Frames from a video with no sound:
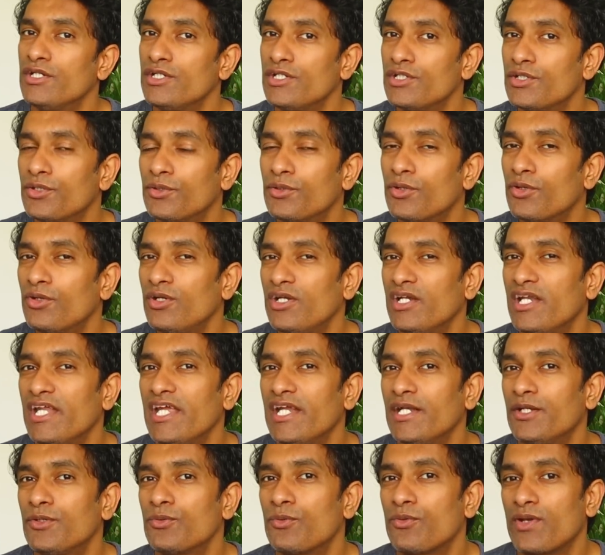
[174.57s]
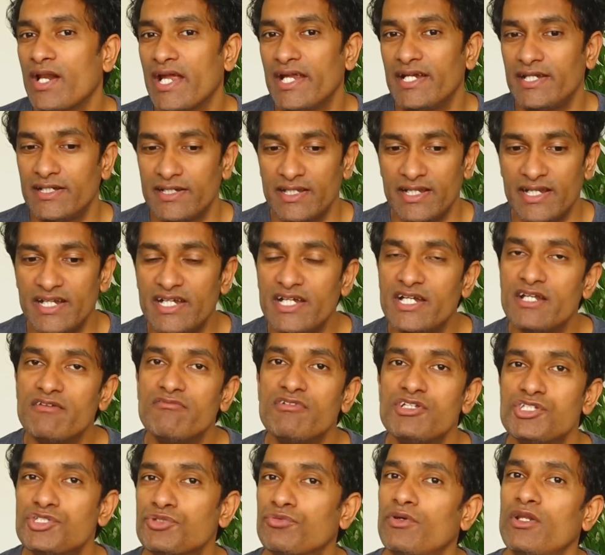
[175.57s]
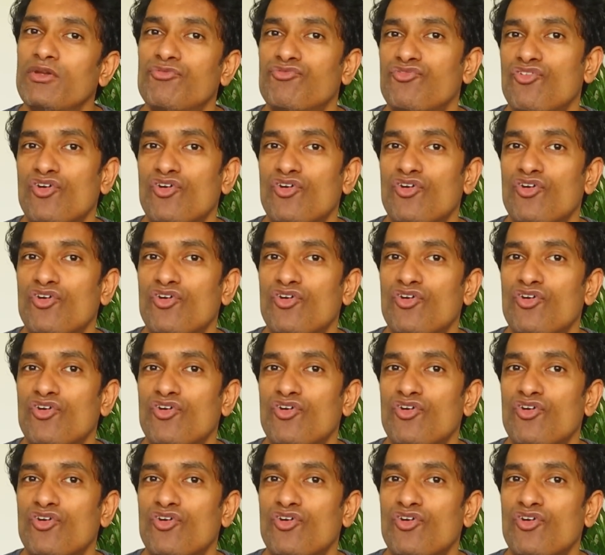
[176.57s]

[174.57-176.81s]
You don't need to write individual